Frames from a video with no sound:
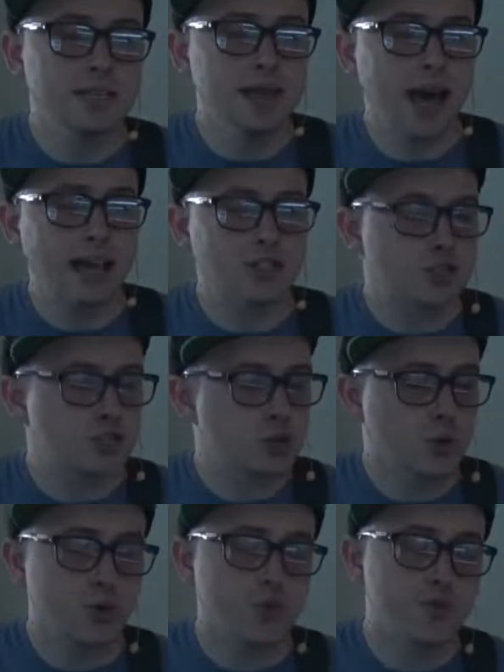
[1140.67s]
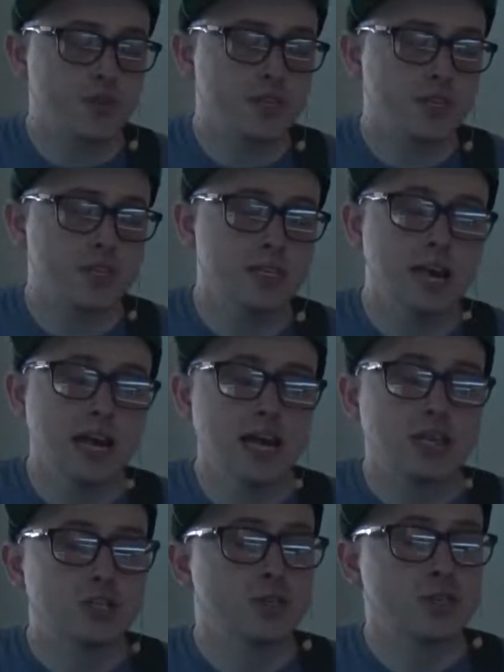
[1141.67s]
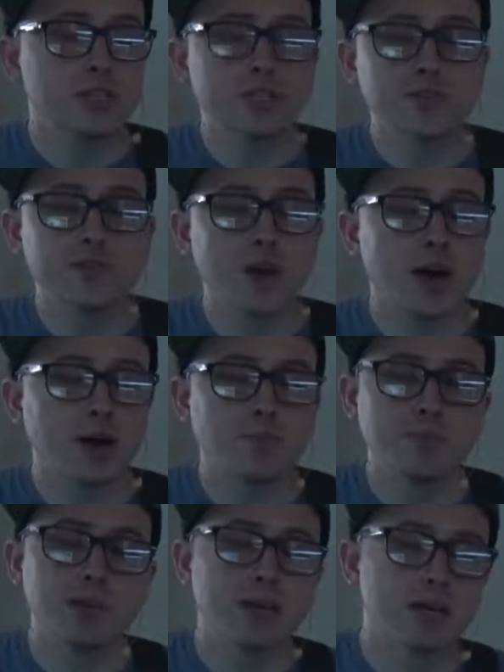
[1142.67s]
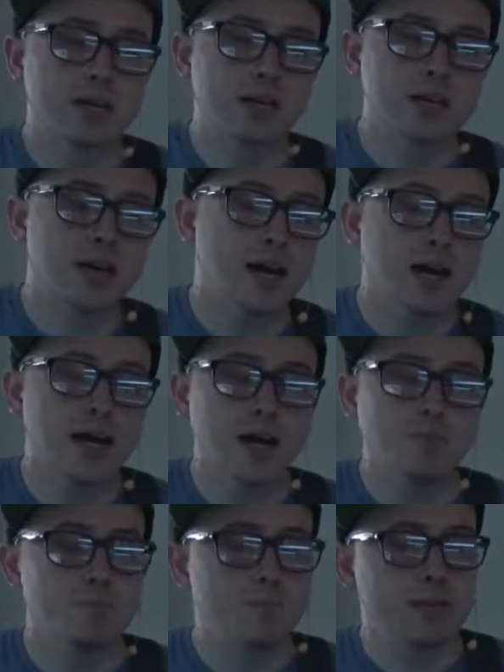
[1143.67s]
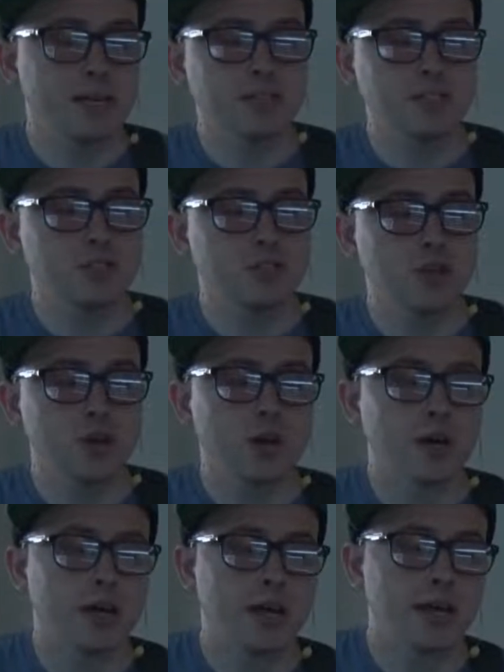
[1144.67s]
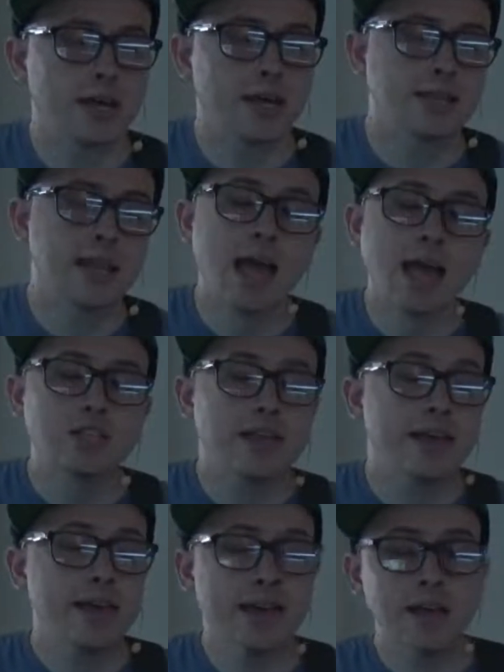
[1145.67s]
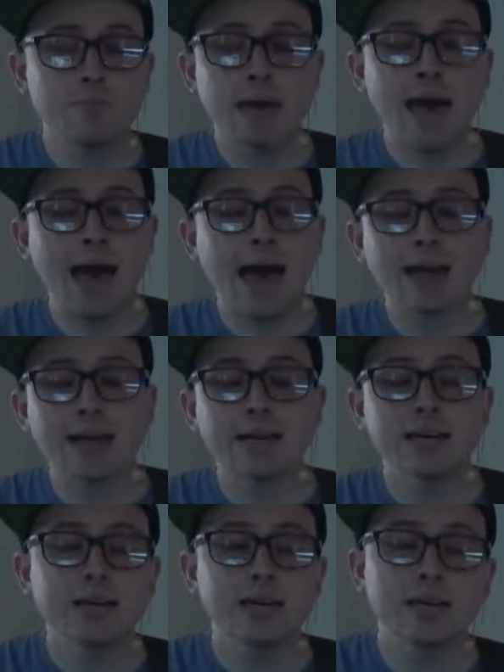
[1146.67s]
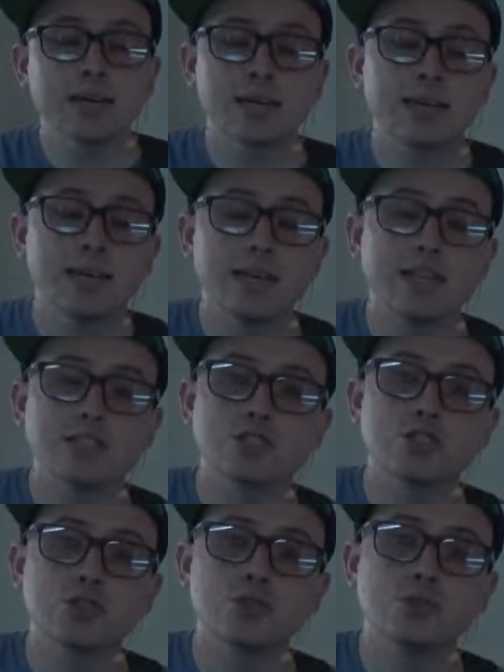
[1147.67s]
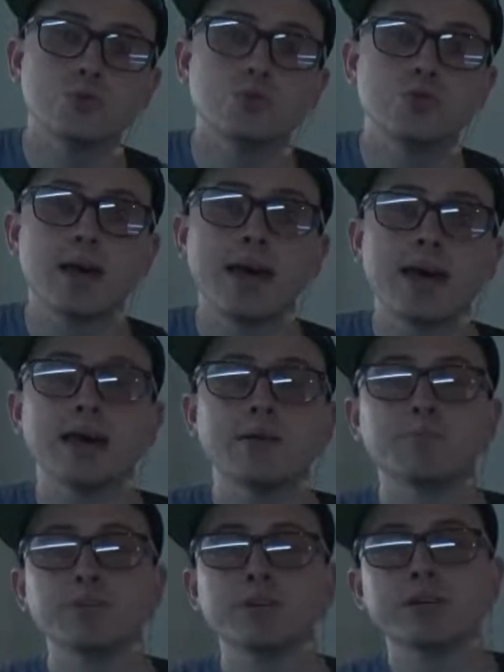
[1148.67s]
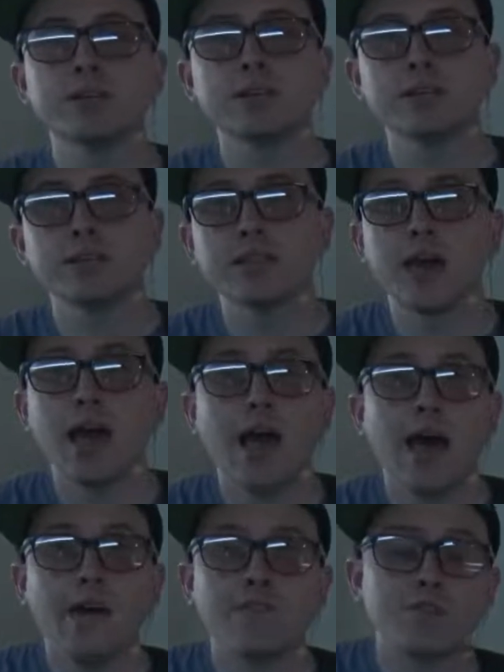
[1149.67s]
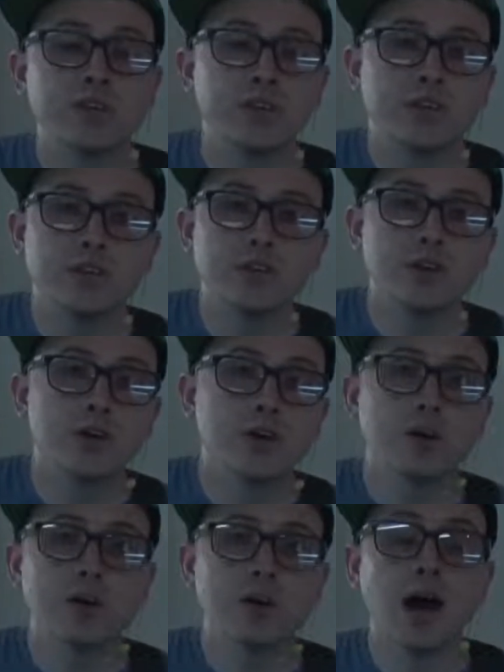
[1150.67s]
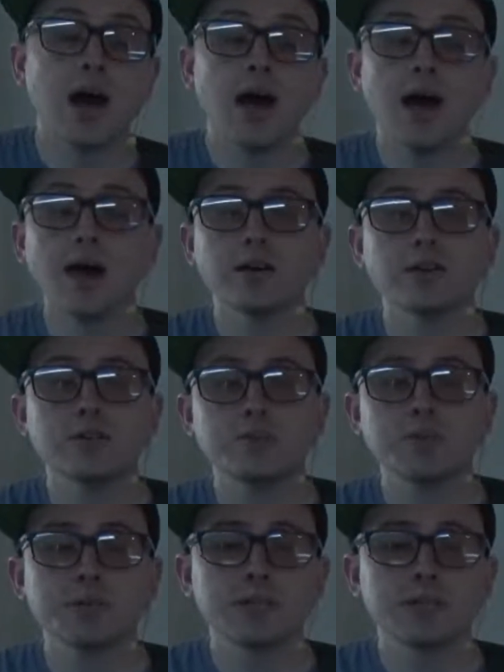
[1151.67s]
at your feet, drink from the cup in your hand, lay back against you and breathe, feel your heartbeat.